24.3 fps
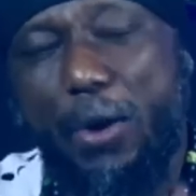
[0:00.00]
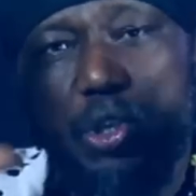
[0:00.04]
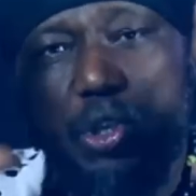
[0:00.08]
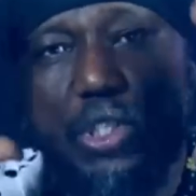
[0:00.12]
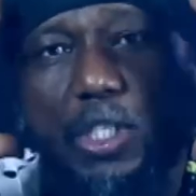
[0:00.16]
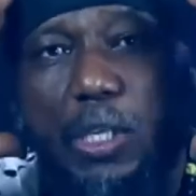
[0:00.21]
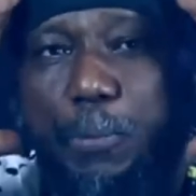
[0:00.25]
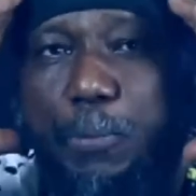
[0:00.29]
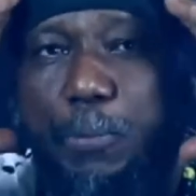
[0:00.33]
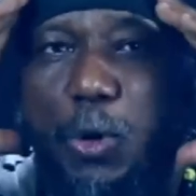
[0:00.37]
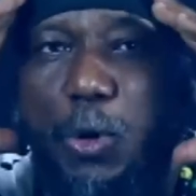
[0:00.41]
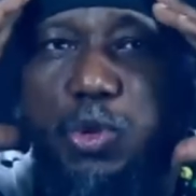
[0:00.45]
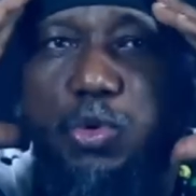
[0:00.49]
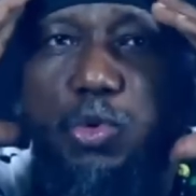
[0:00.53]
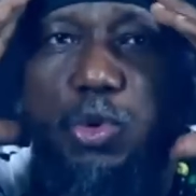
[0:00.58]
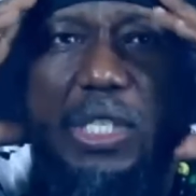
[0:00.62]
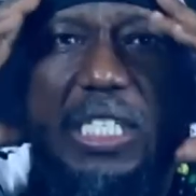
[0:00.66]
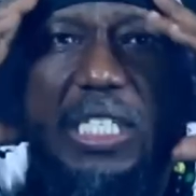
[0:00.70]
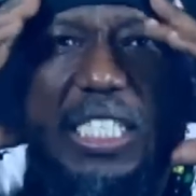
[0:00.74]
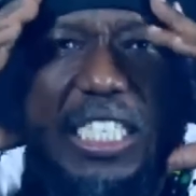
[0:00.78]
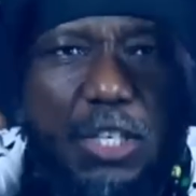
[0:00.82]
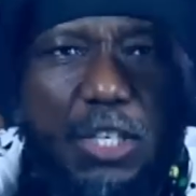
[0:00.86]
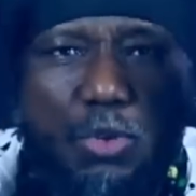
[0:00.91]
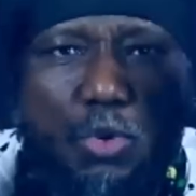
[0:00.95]
are not supposed to
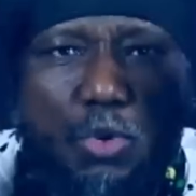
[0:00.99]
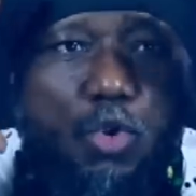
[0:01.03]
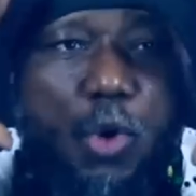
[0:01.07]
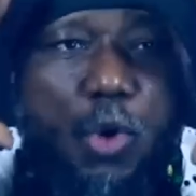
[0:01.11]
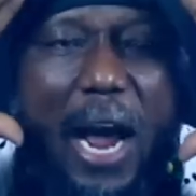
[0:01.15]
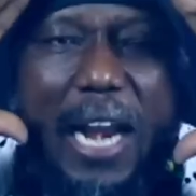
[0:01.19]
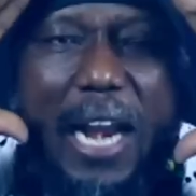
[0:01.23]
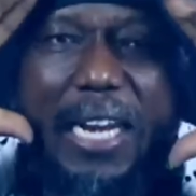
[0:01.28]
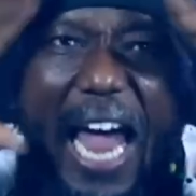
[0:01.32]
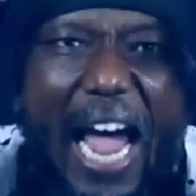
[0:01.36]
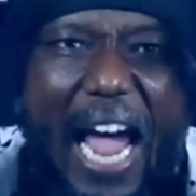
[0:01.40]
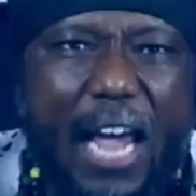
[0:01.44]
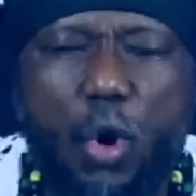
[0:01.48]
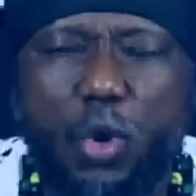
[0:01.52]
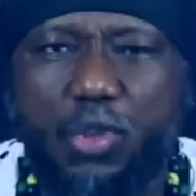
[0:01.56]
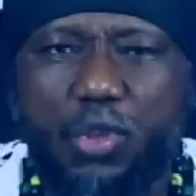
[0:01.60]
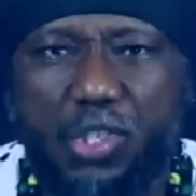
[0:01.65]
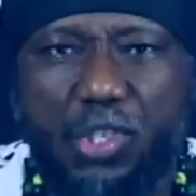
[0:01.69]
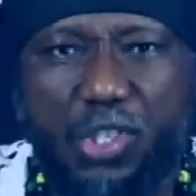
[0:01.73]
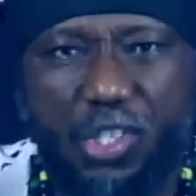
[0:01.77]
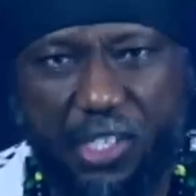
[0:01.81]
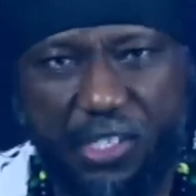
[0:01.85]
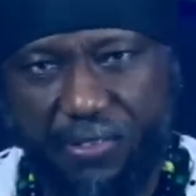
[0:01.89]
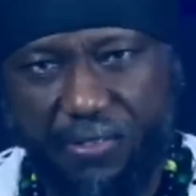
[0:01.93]
see you. You are
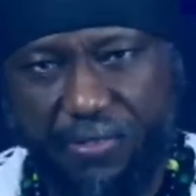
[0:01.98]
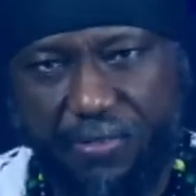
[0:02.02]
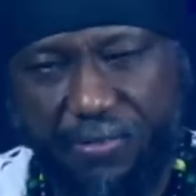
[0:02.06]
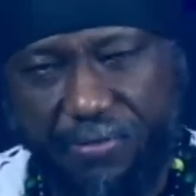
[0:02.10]
lions.